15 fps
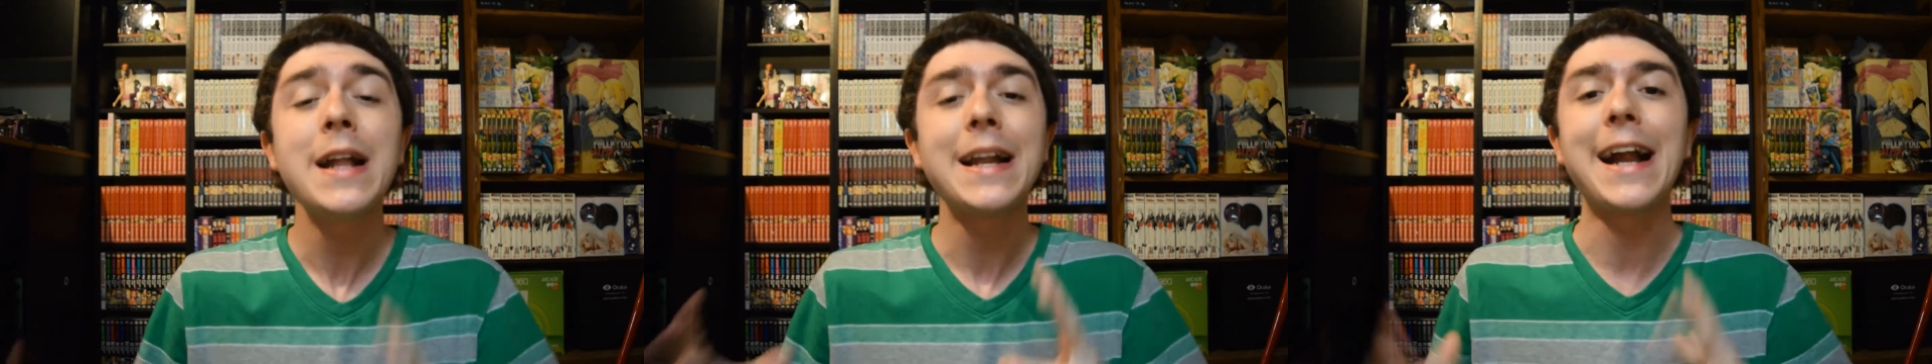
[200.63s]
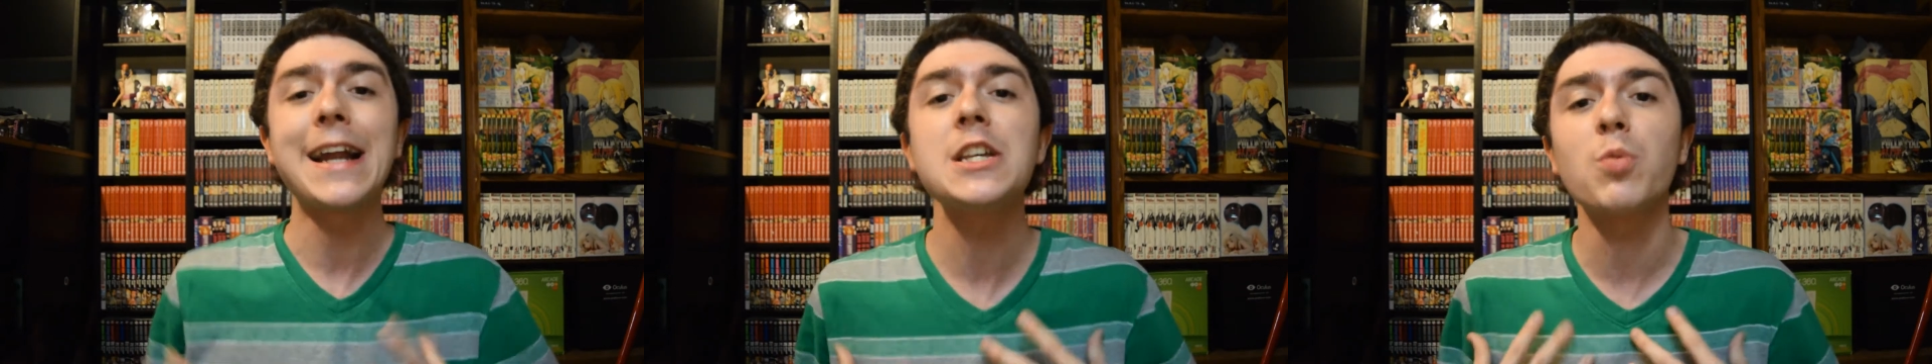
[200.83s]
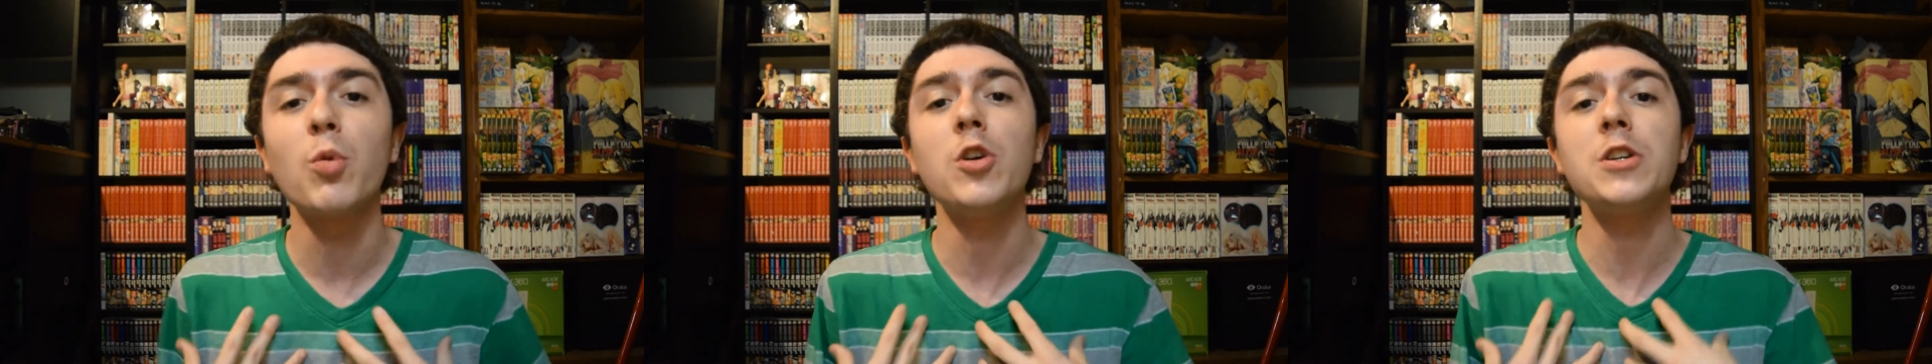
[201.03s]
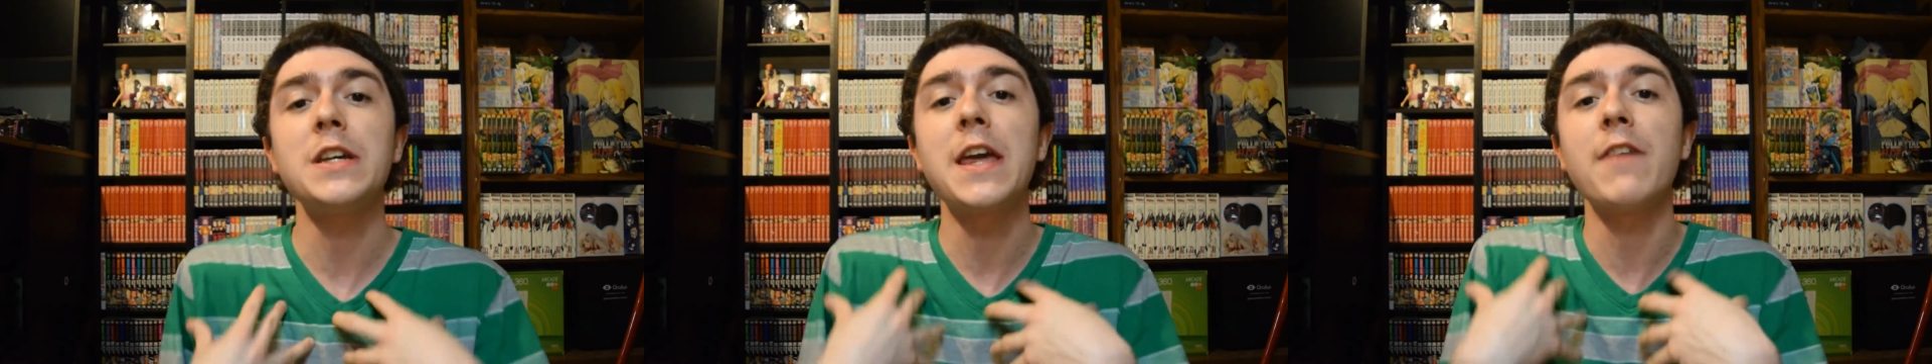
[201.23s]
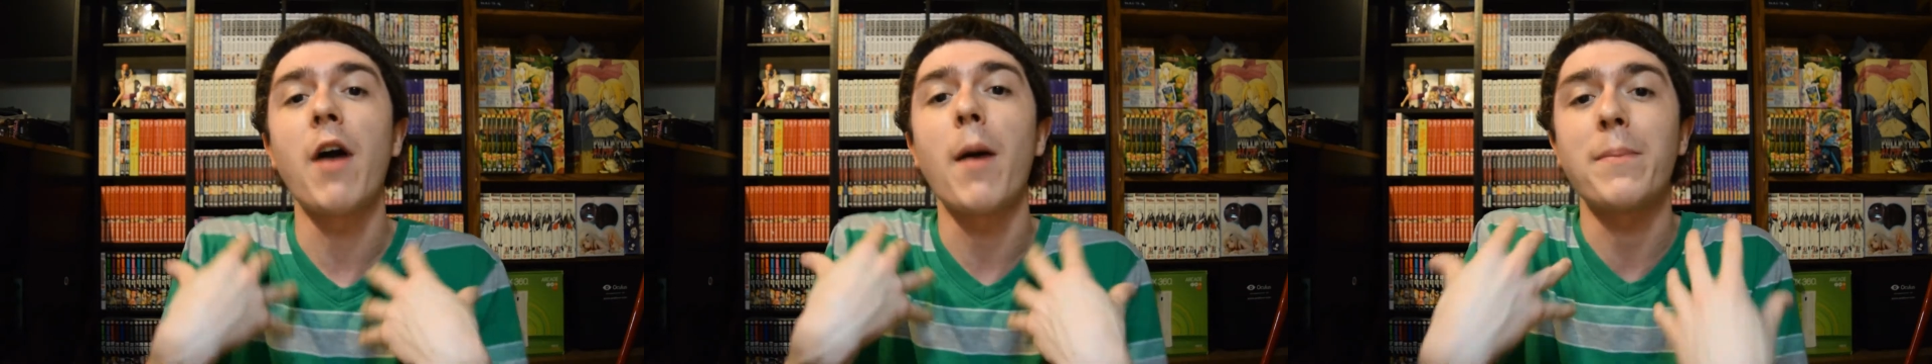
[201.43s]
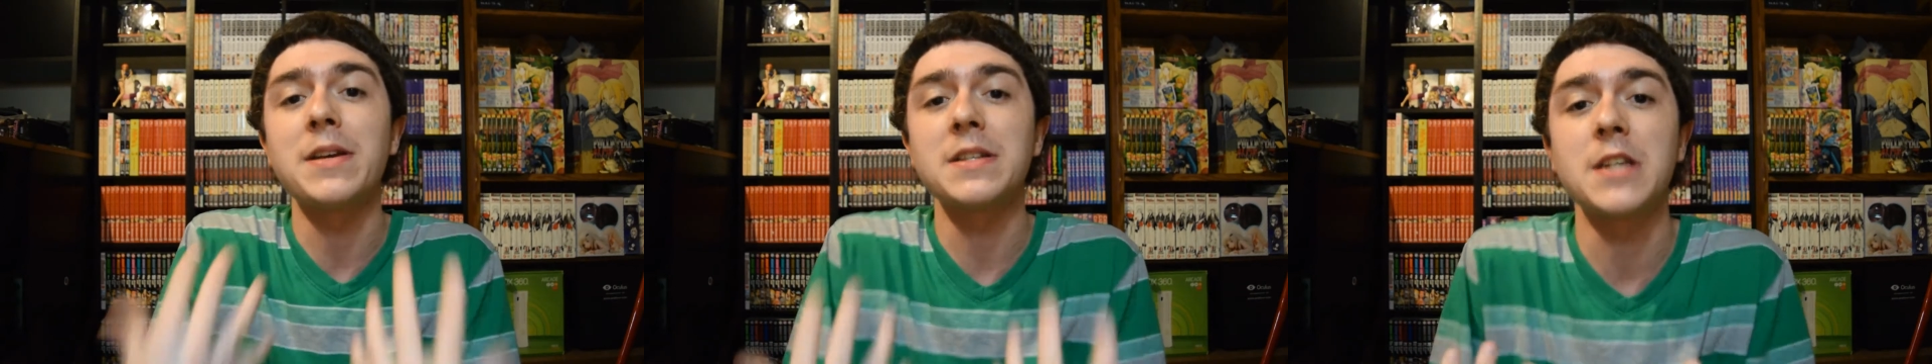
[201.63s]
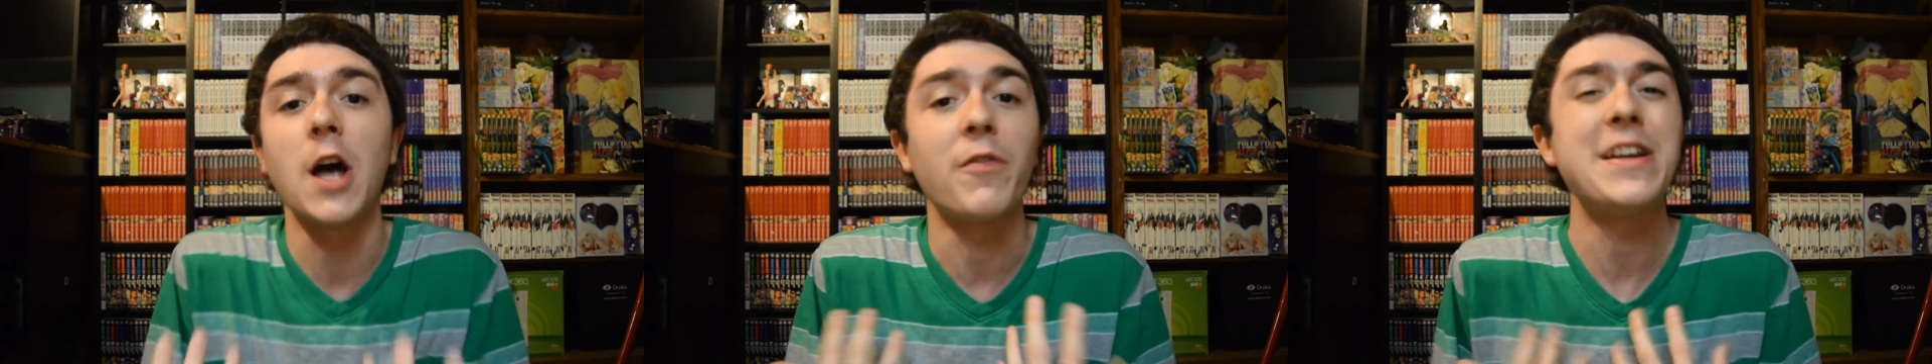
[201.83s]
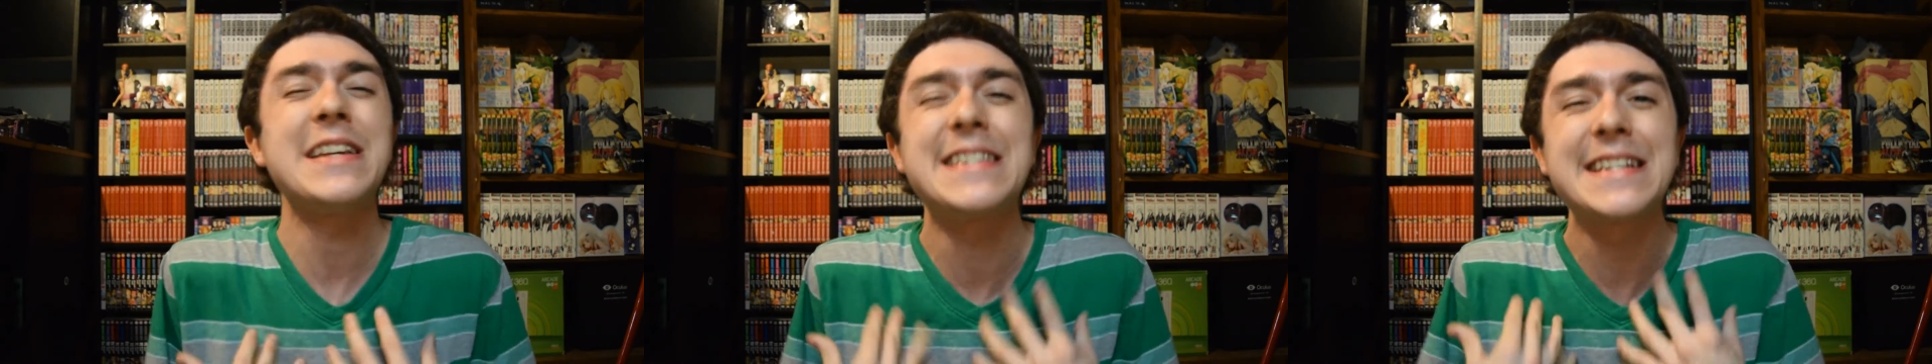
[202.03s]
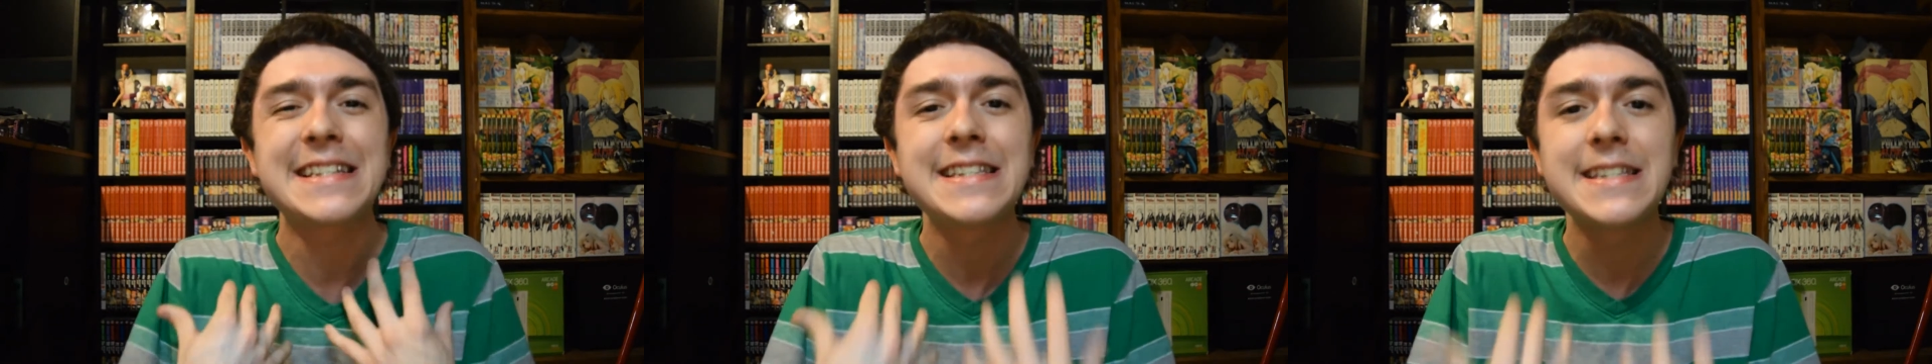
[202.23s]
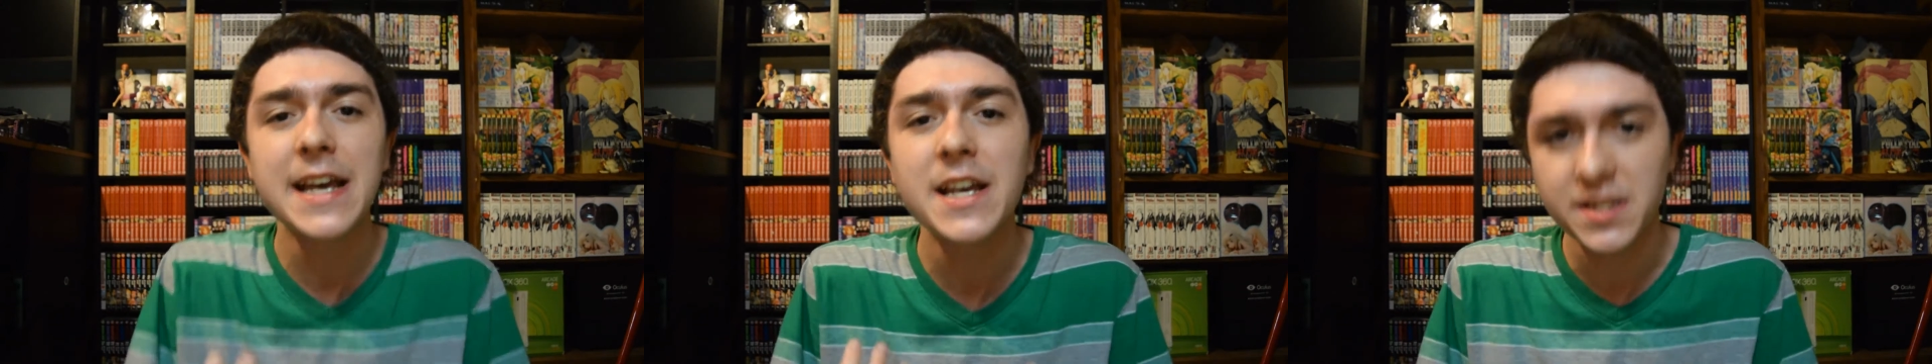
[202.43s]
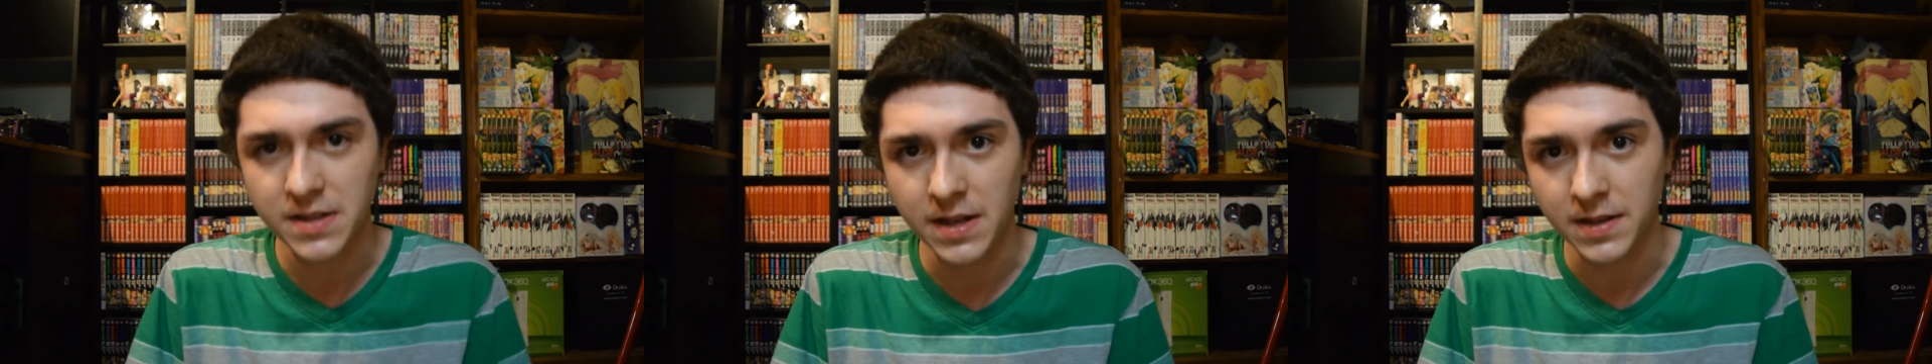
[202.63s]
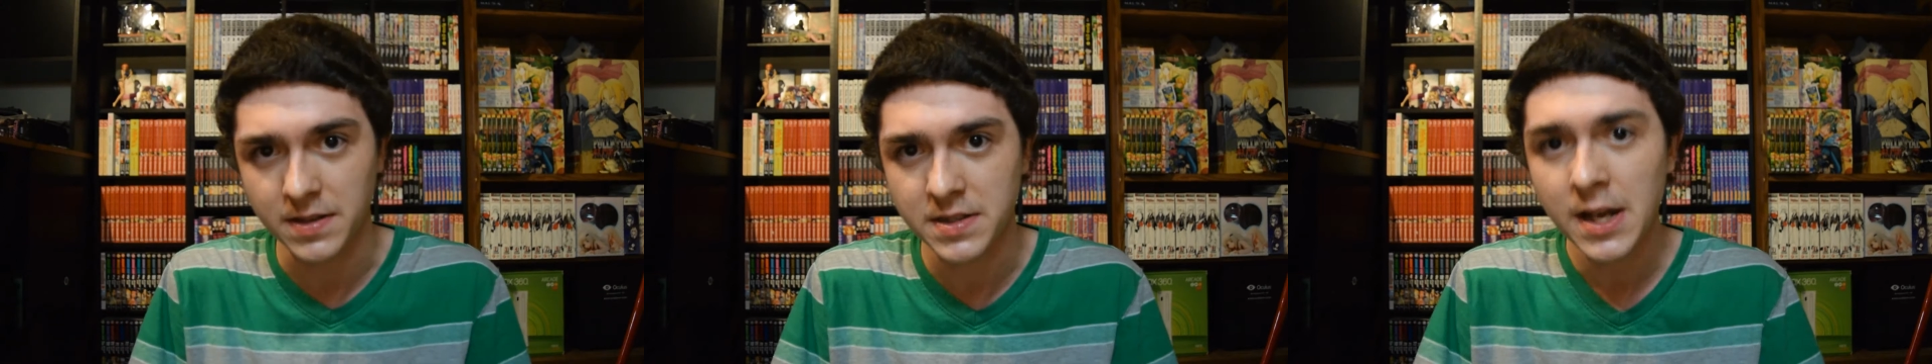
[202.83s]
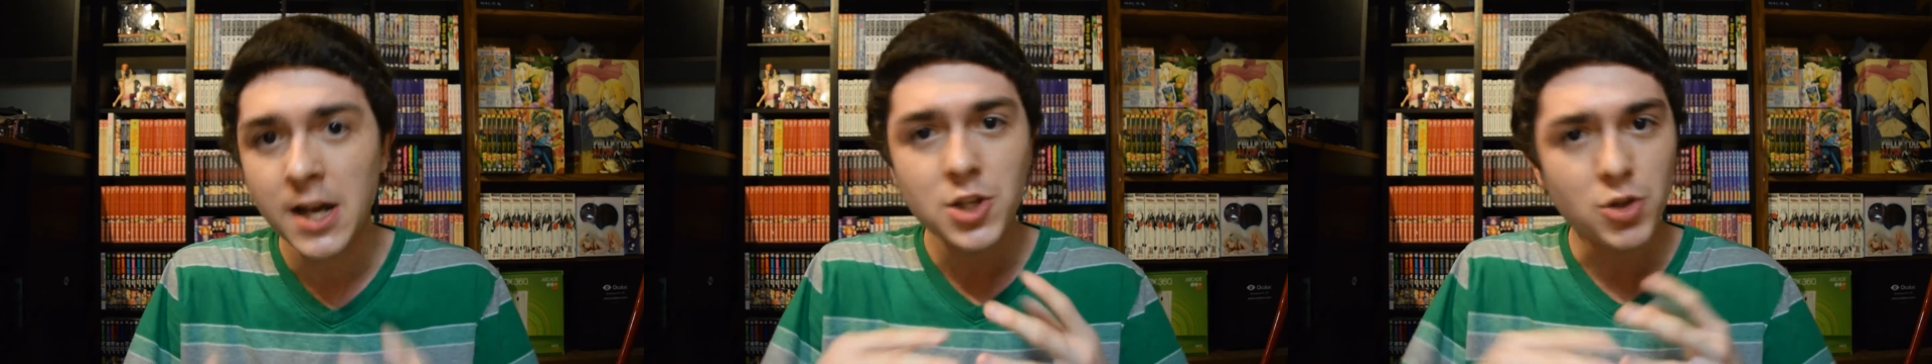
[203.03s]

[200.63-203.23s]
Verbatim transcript: that he's willing to give up himself, his existence,